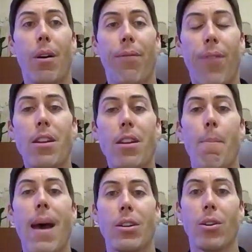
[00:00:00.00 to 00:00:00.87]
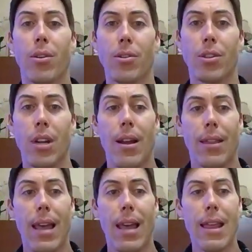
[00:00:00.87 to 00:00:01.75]
fundamentals
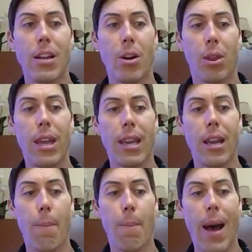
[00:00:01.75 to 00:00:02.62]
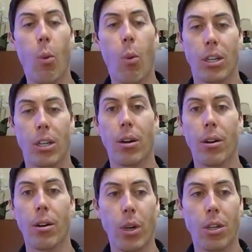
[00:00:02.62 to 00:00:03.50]
that you're thinking about what
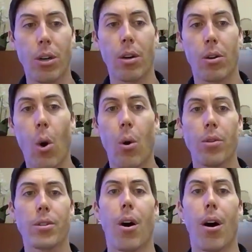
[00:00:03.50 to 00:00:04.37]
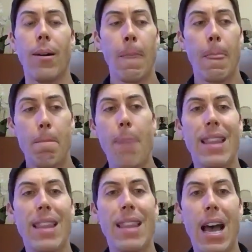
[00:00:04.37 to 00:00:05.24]
your goals are,
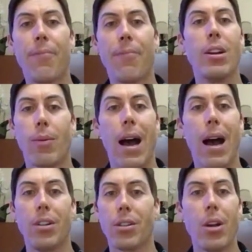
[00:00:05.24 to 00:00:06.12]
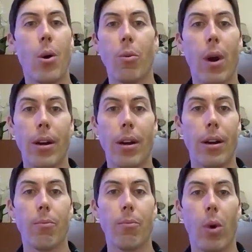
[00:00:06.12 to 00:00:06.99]
mapping that future out and just knowing where
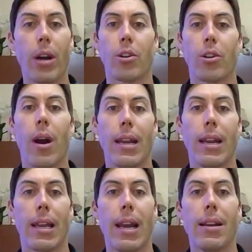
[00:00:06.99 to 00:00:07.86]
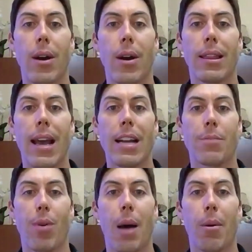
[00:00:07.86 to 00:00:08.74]
you're trying to get to. I think that's
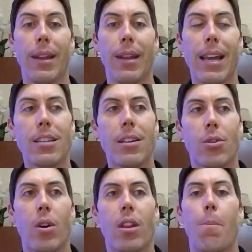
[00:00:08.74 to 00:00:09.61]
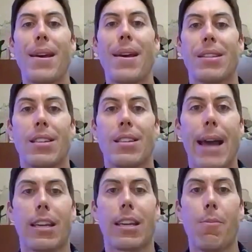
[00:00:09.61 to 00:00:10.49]
probably, it's sort of the business
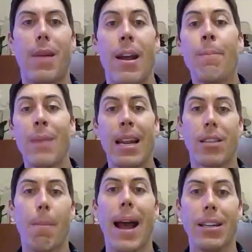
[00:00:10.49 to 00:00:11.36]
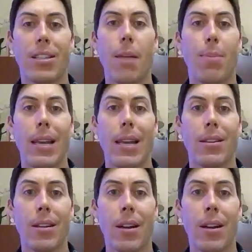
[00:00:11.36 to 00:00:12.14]
acumen and it's the mindset piece.